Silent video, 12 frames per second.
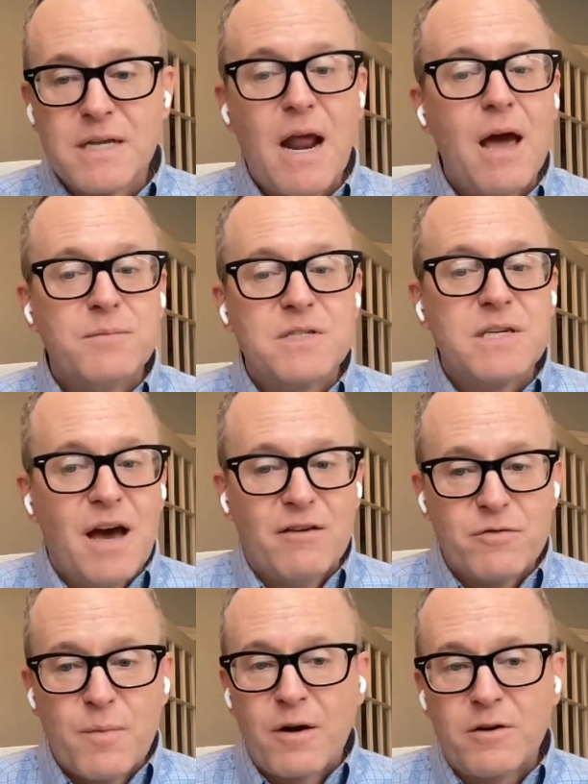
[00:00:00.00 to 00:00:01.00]
and MCF,
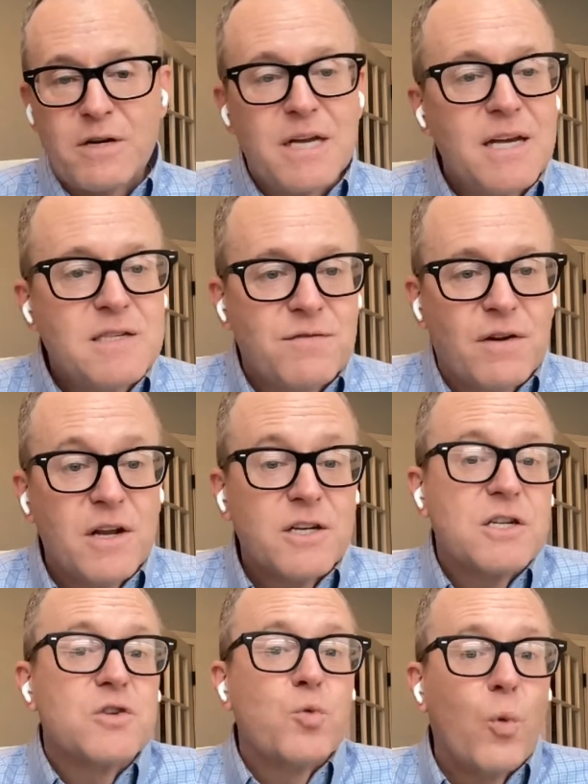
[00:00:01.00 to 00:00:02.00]
the Marguerite Casey
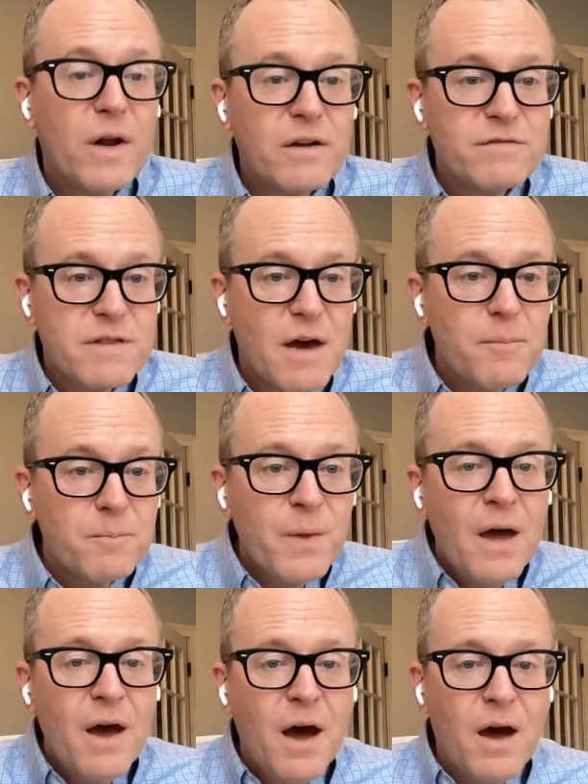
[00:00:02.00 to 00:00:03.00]
Foundation, is one of
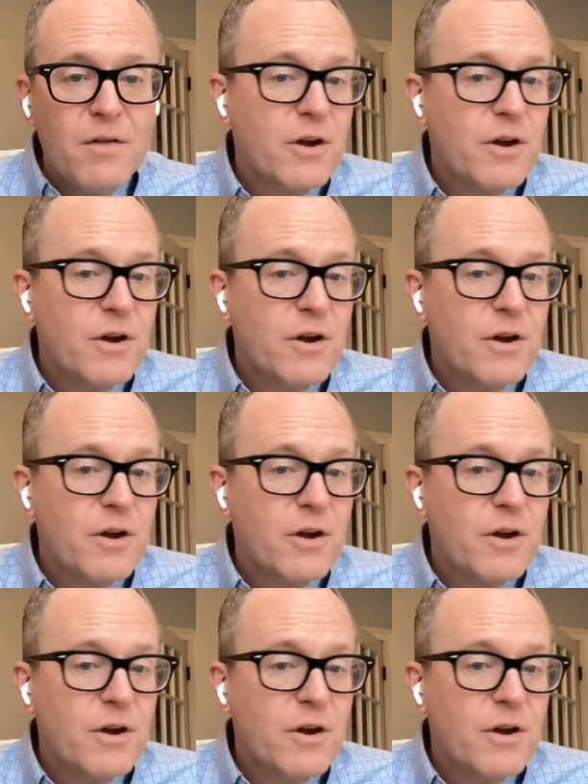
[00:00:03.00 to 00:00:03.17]
them.